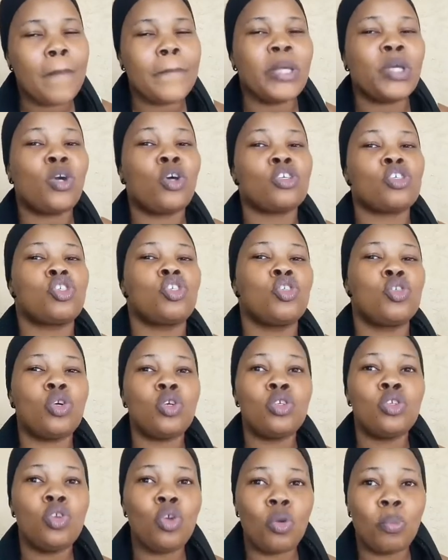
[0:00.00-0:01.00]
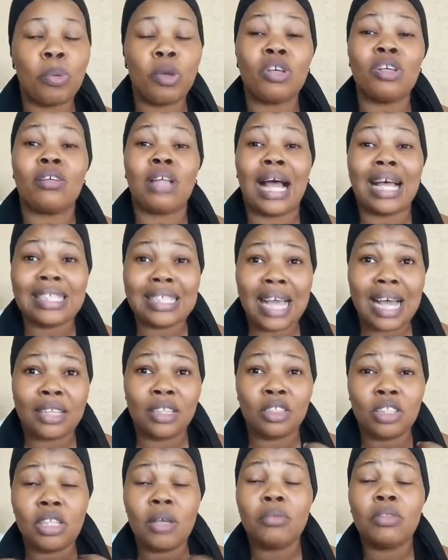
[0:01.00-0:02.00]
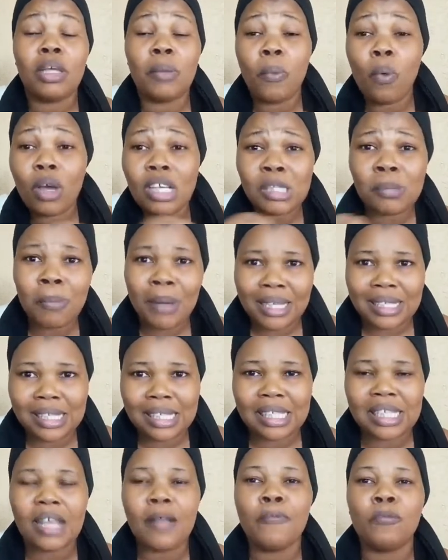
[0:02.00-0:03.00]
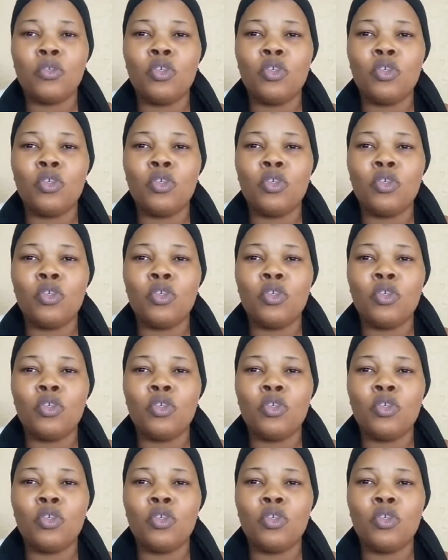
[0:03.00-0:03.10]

because you don't know, because the worst part is